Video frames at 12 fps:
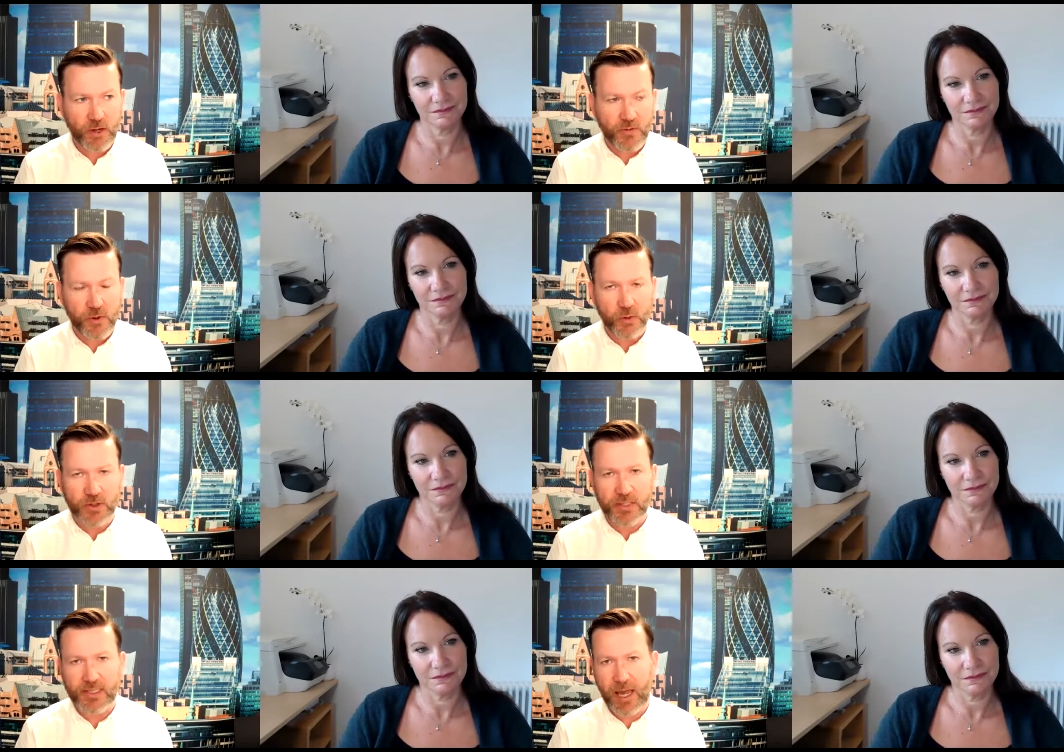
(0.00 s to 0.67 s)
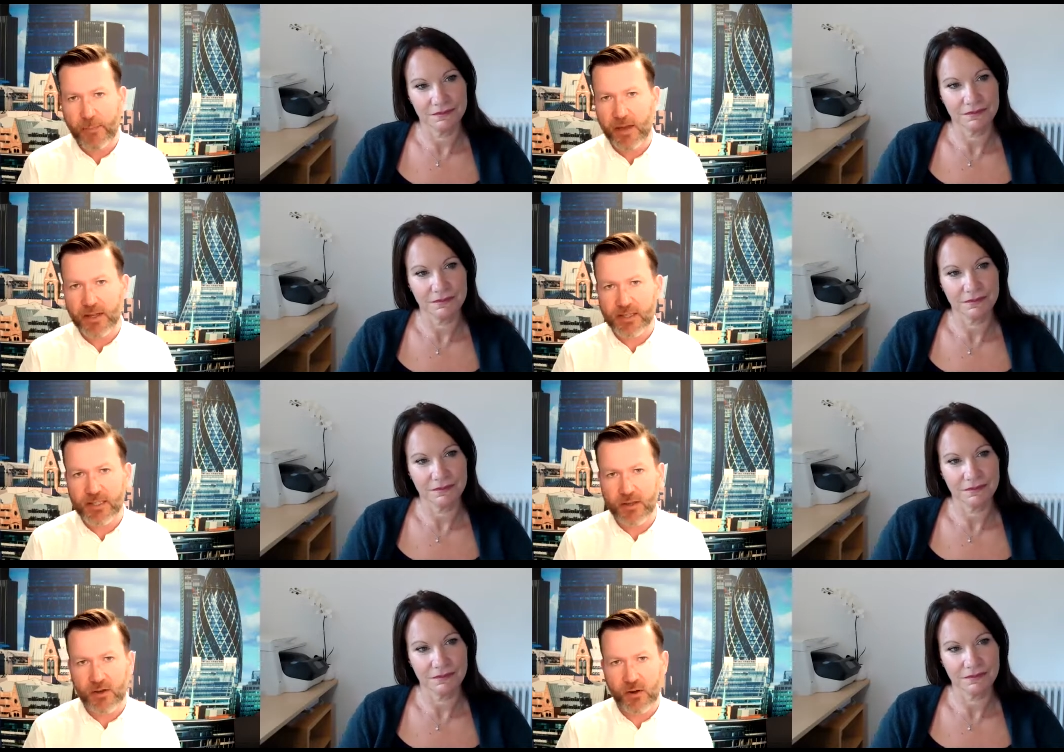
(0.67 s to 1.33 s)
Speaker 1: if you were to tap
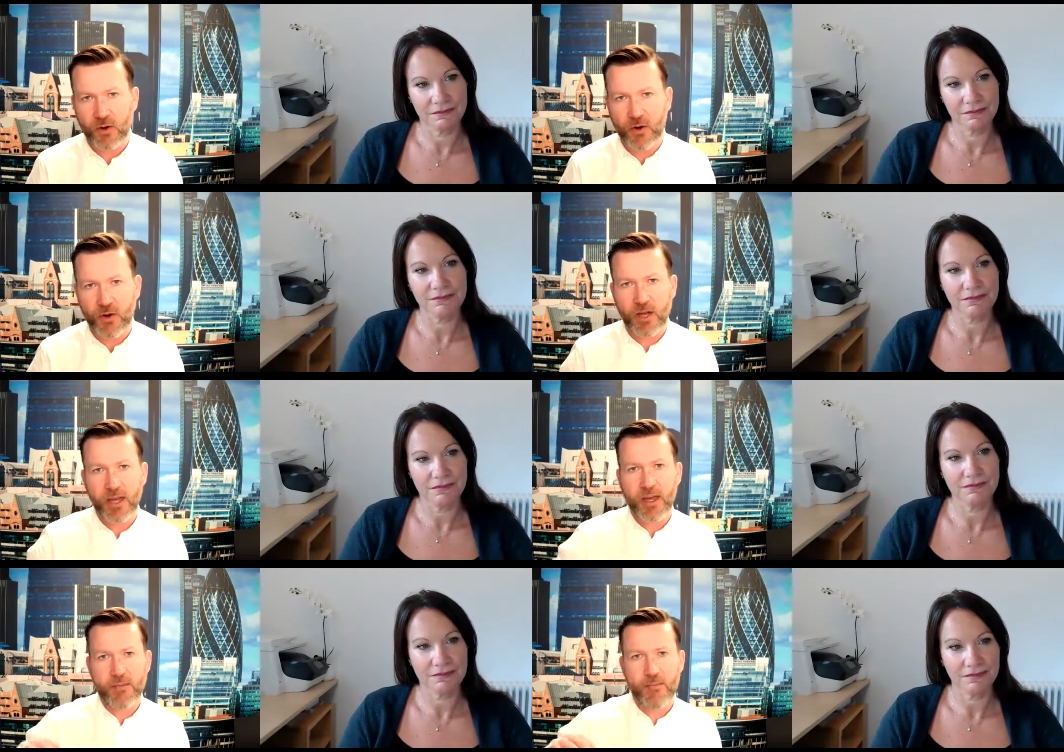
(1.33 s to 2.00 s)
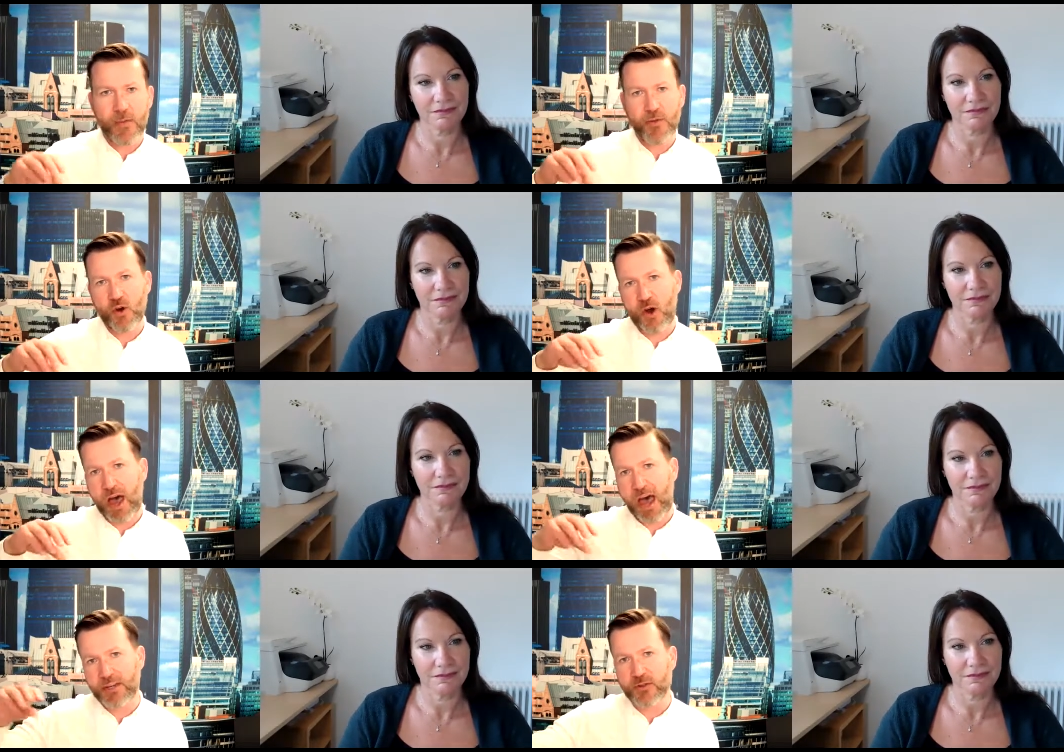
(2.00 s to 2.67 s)
into your maybe
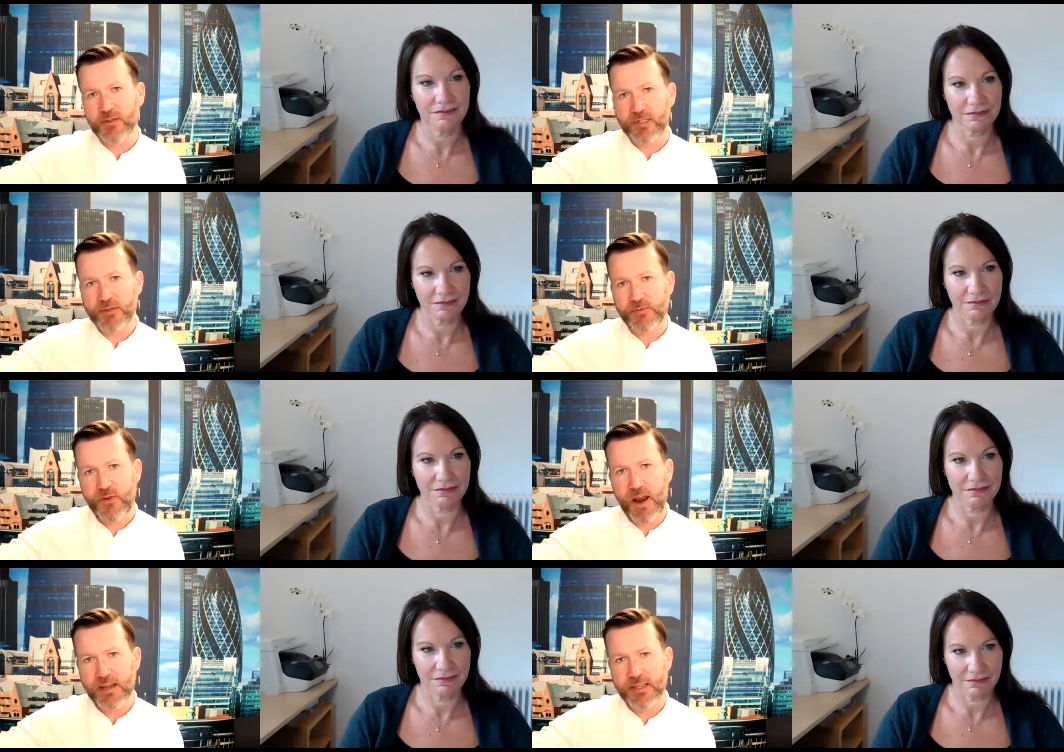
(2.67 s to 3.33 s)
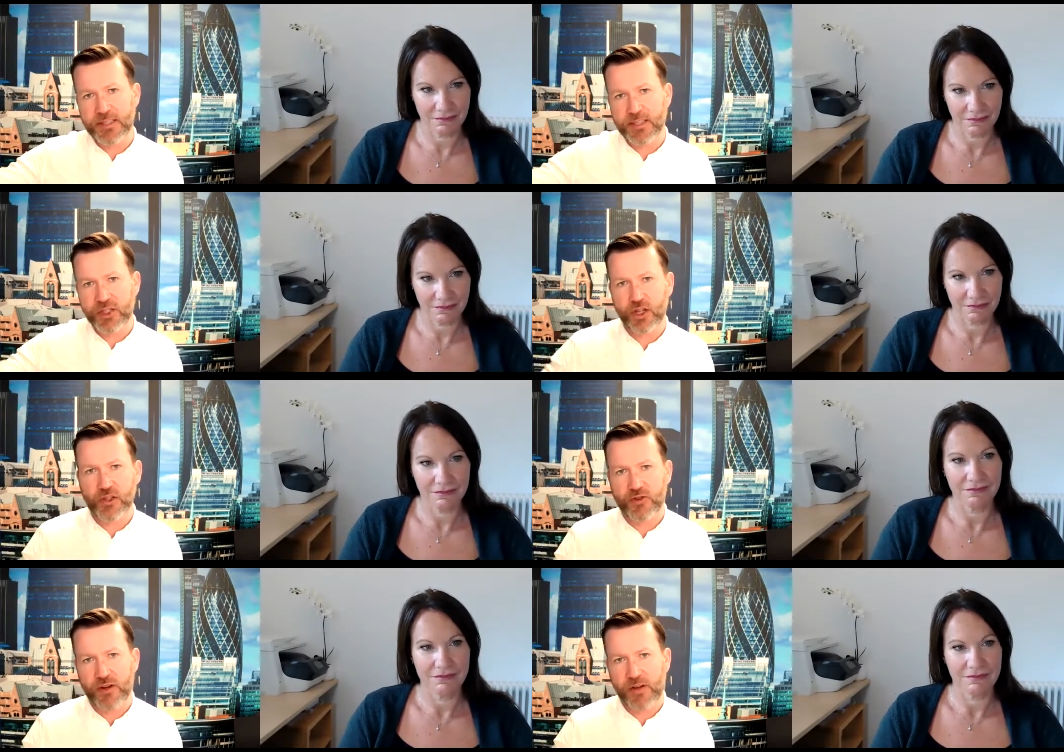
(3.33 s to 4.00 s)
your adults, friends,
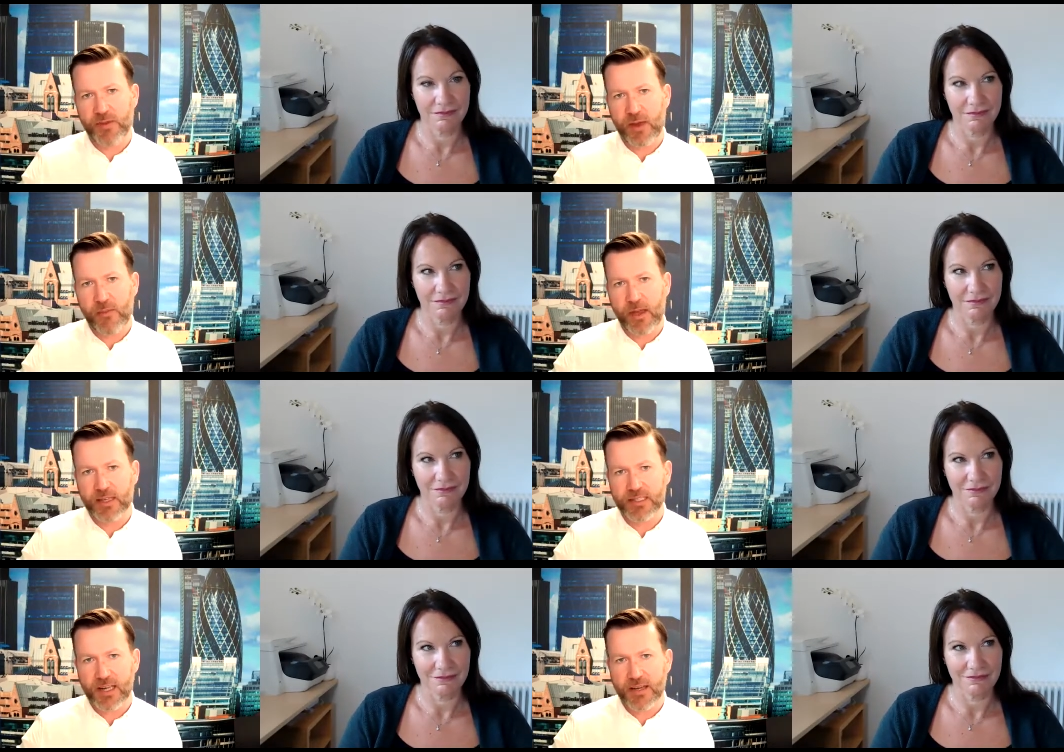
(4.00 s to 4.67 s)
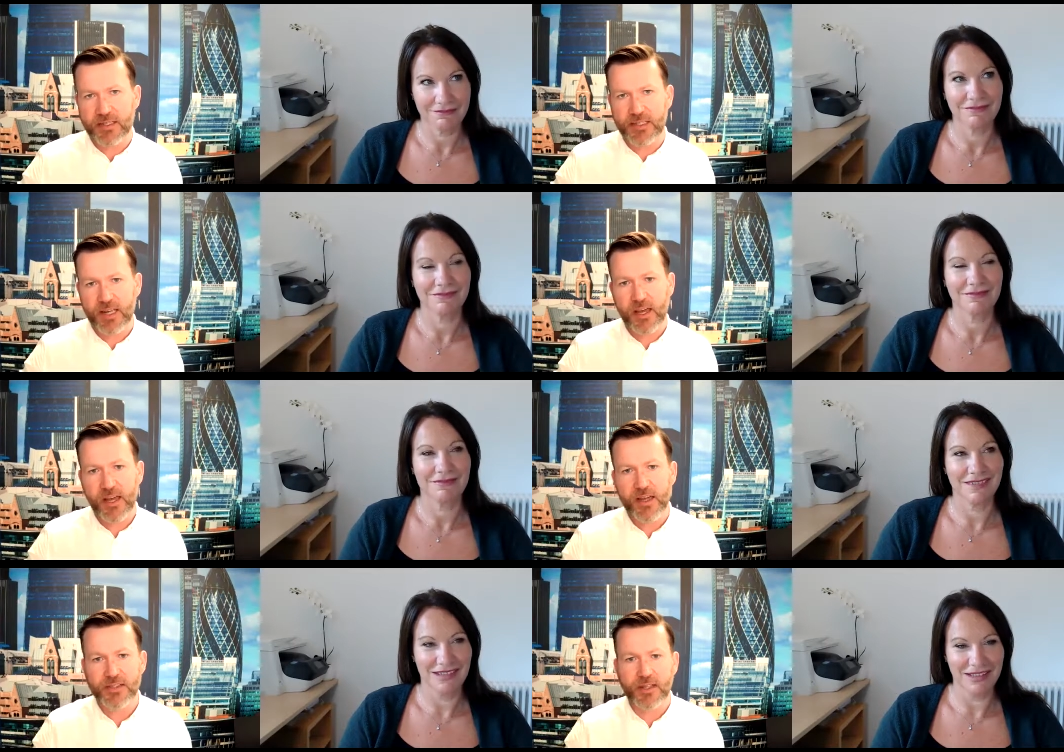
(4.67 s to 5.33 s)
children, if that makes sense.
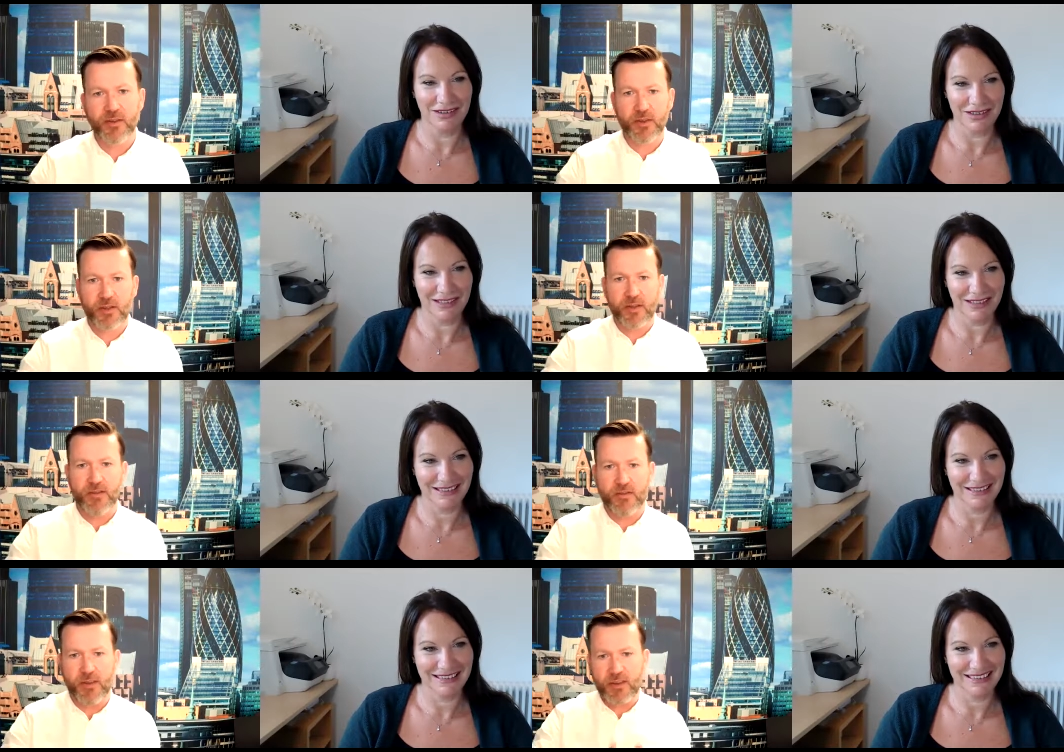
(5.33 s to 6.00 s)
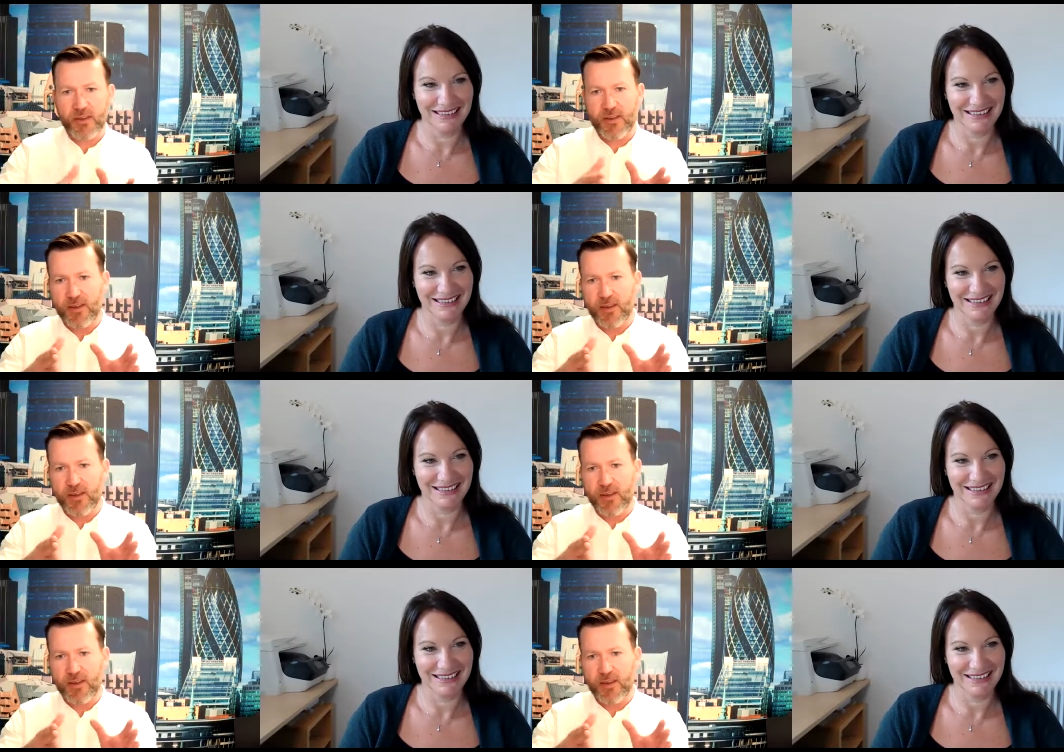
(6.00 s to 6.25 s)
So the, yeah. the